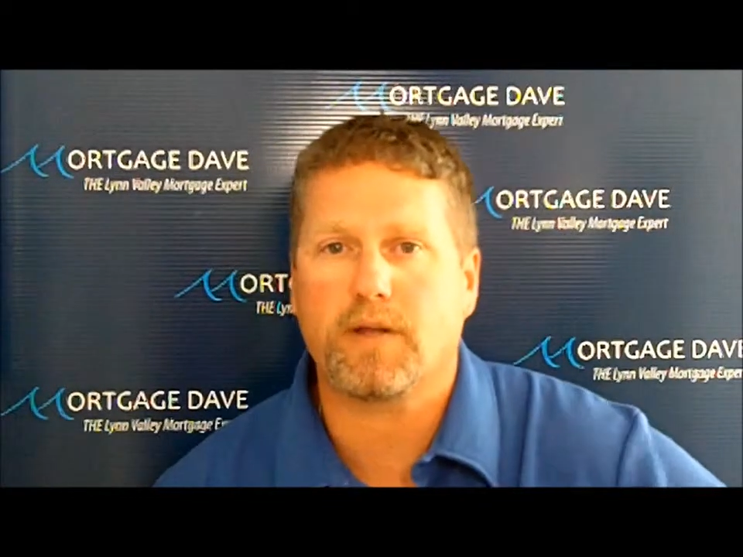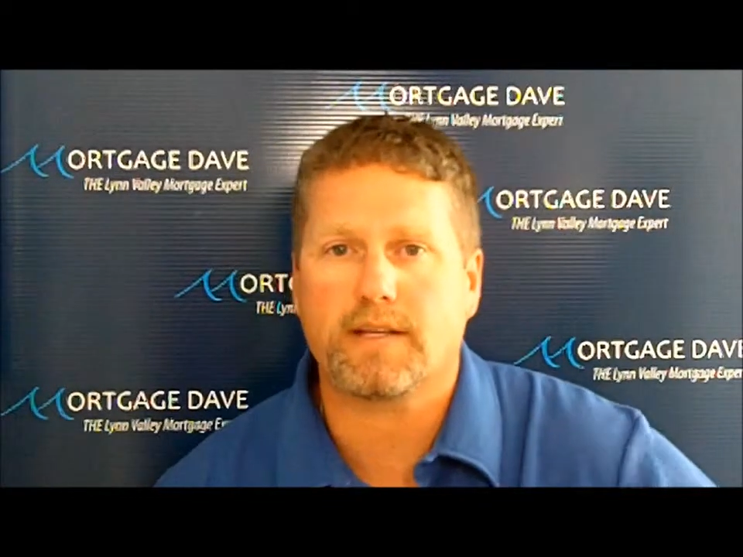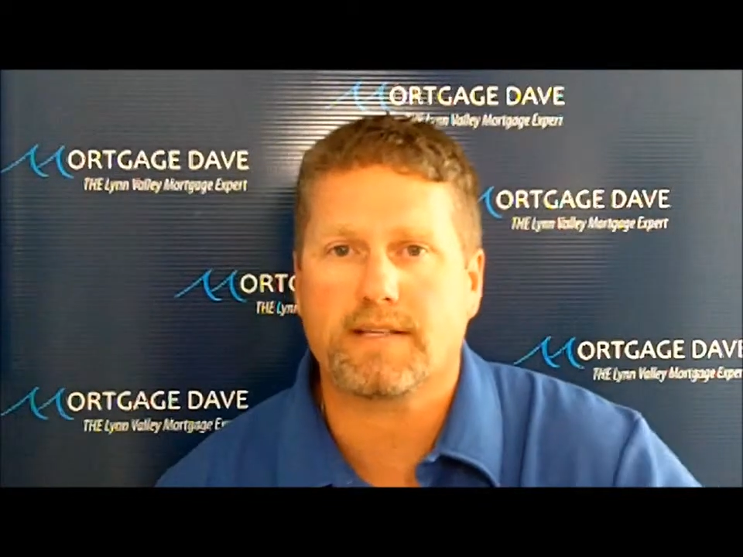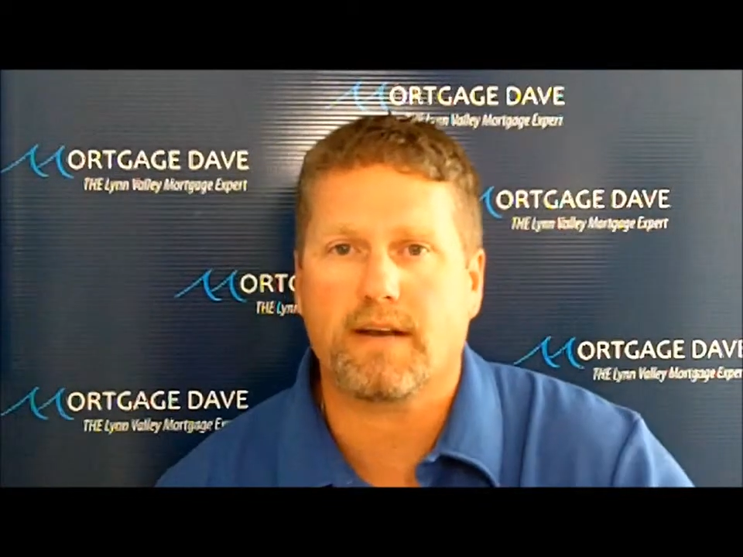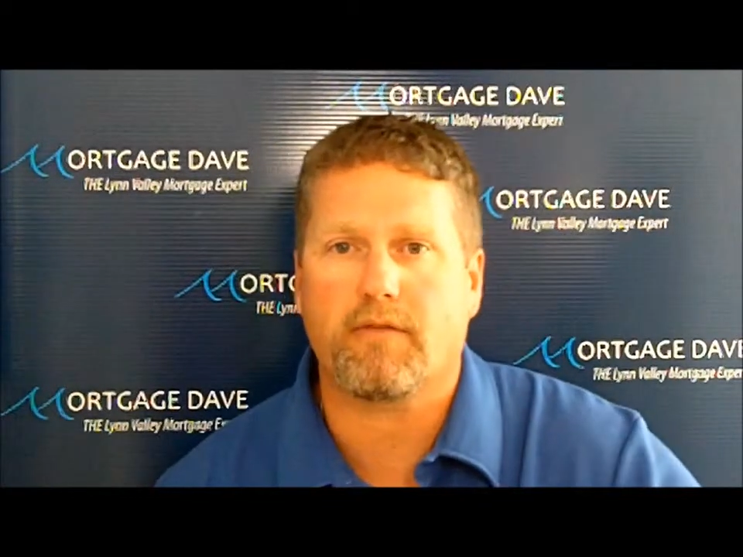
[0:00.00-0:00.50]
We
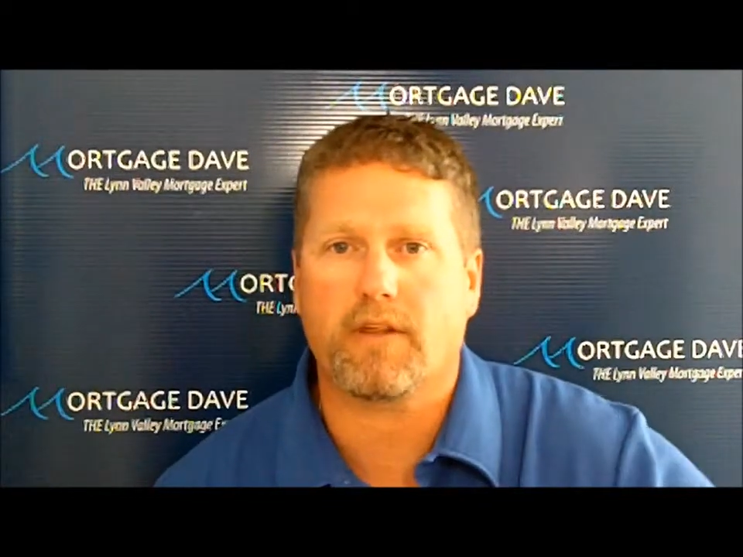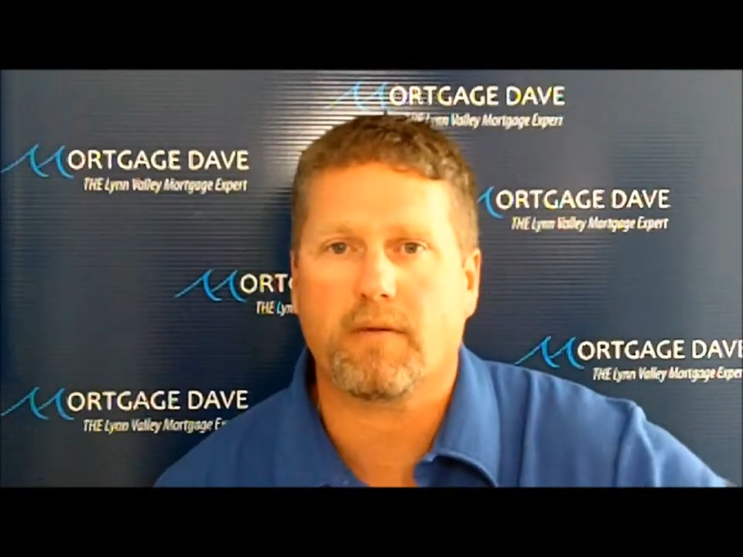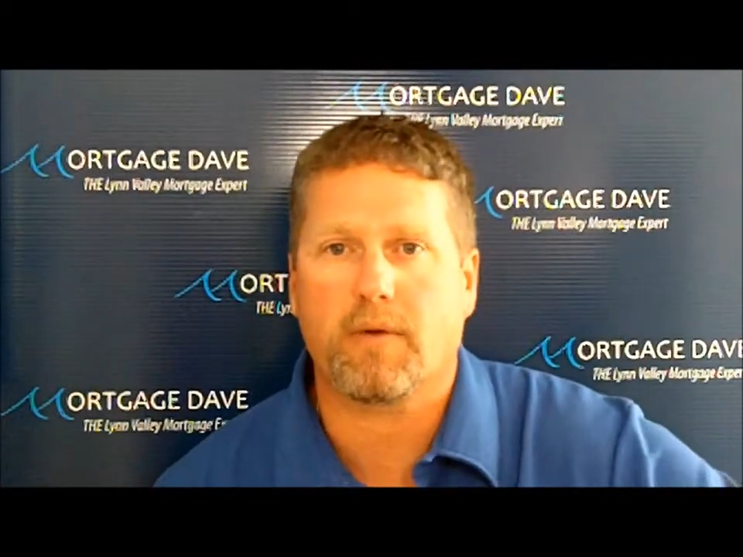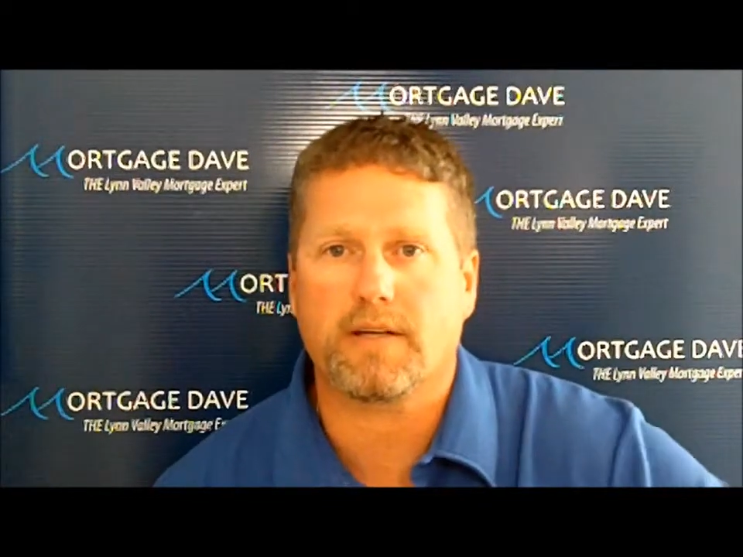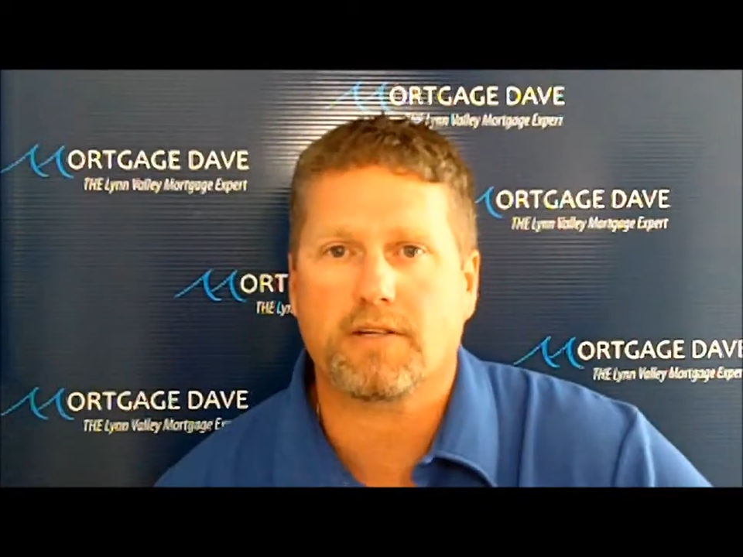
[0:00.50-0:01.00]
can send
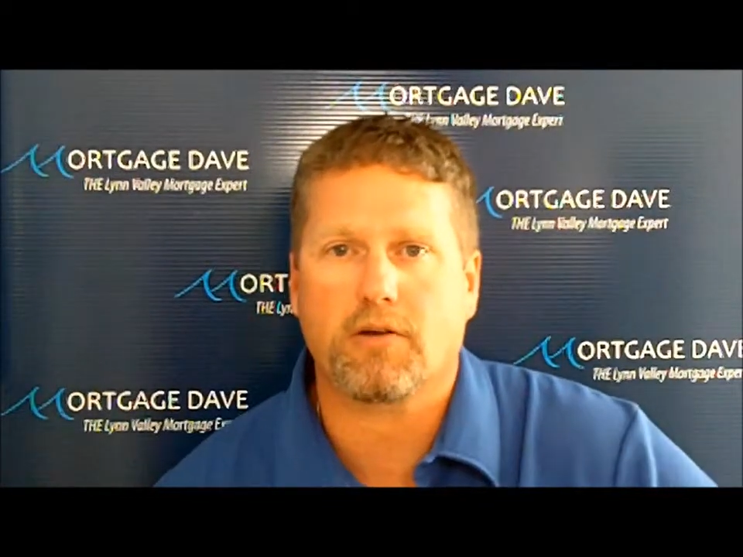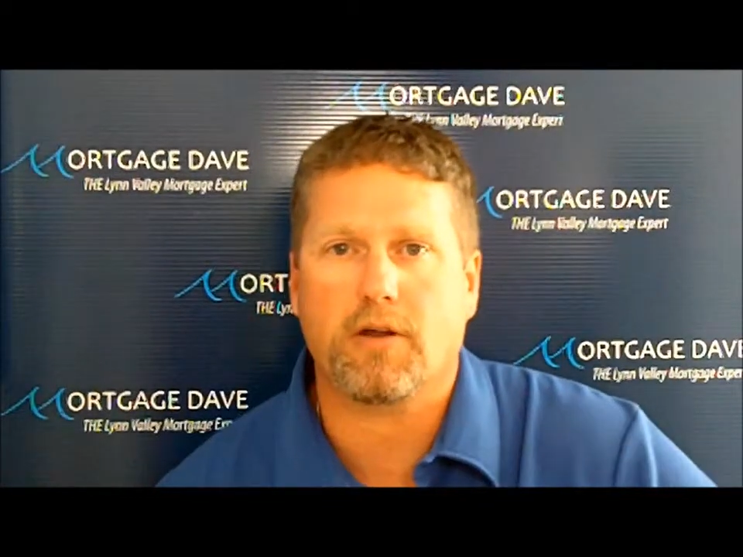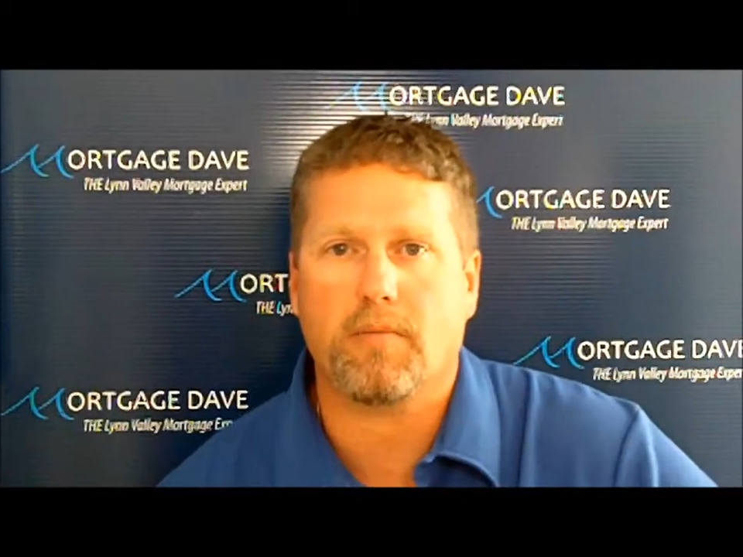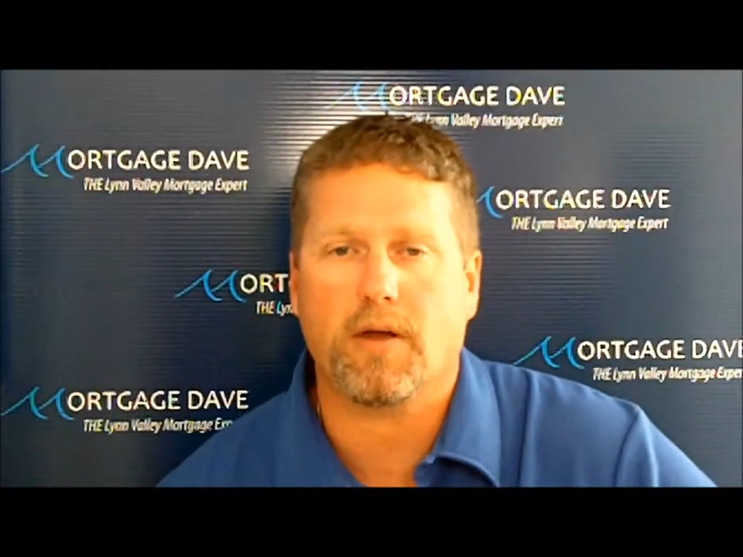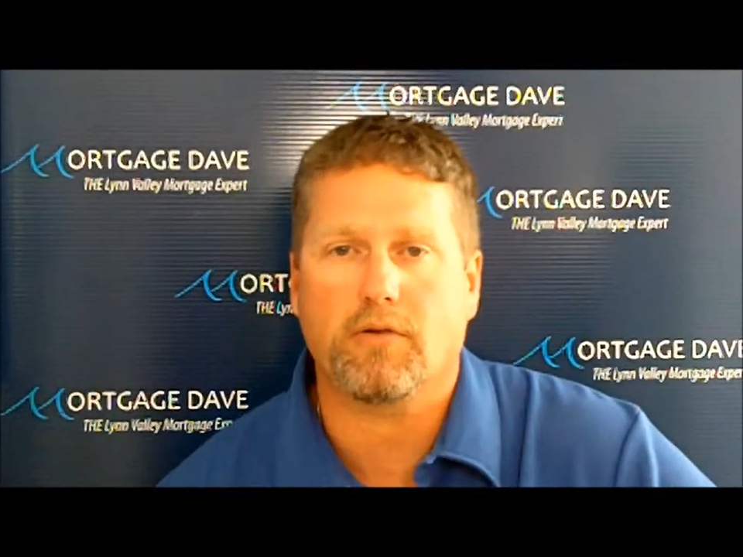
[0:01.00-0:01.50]
everything by
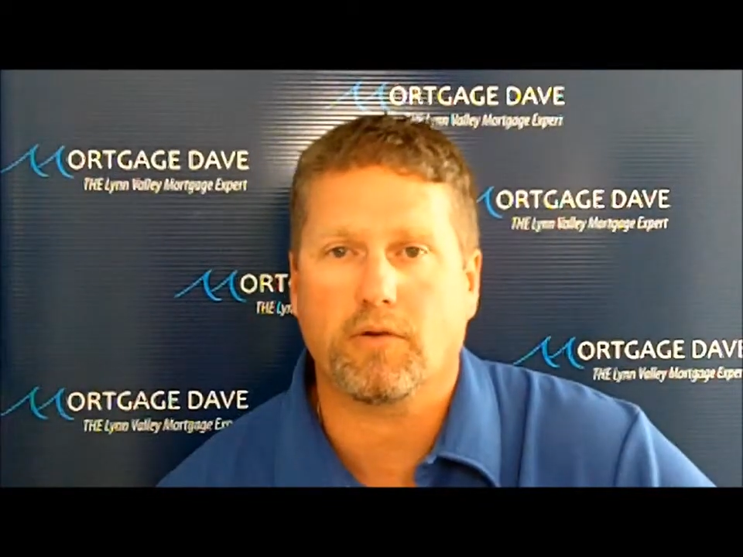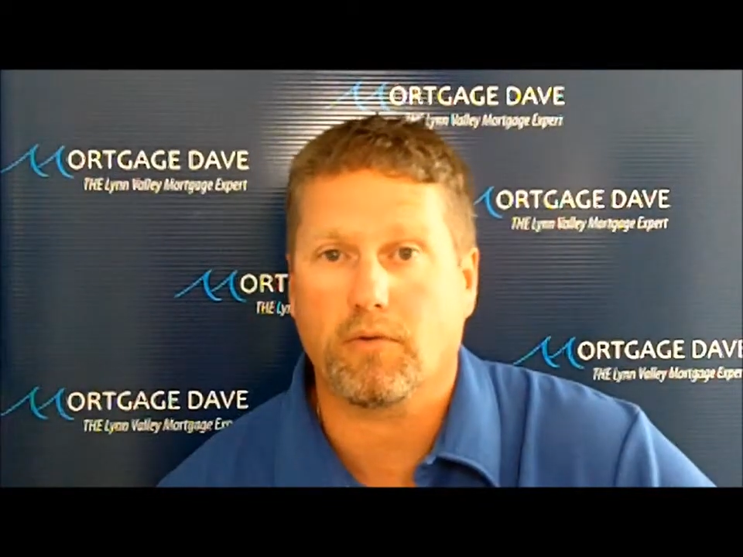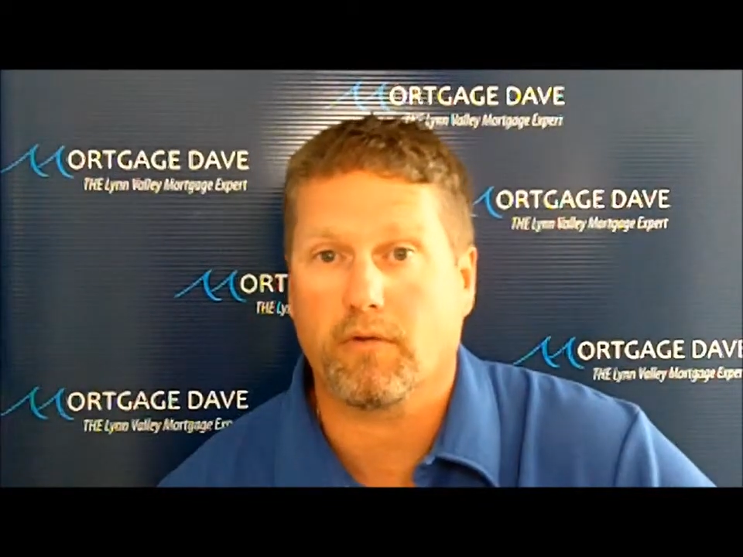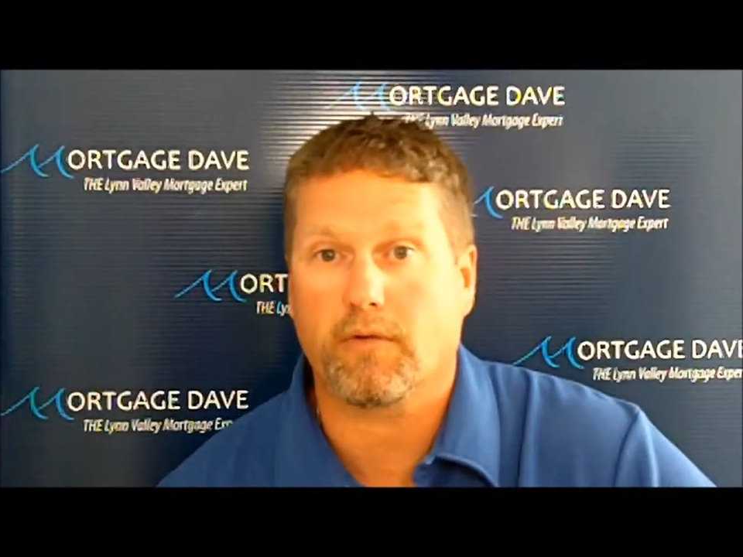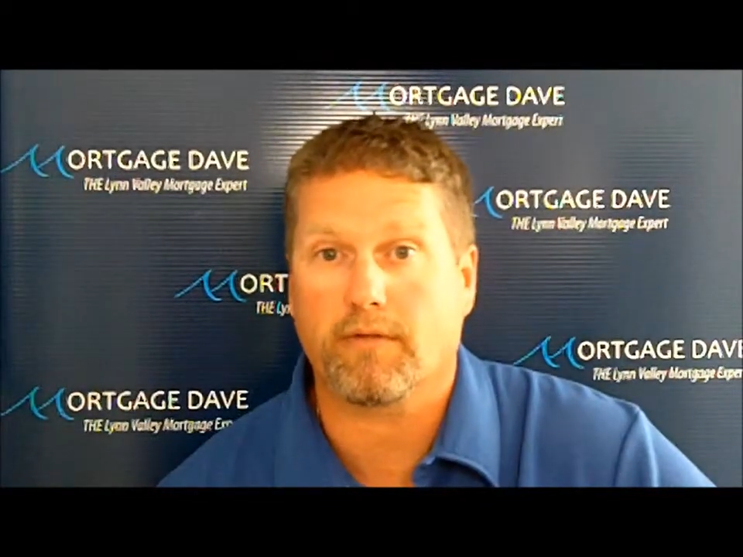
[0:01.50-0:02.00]
secure email and
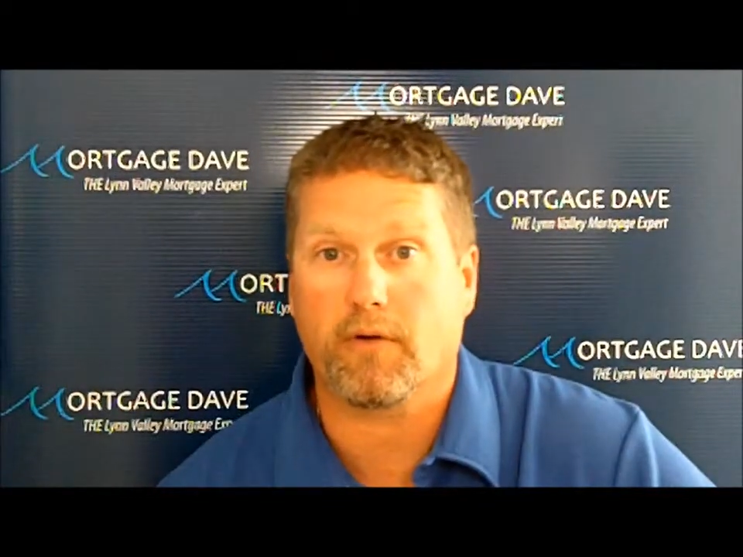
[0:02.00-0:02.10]
do it over the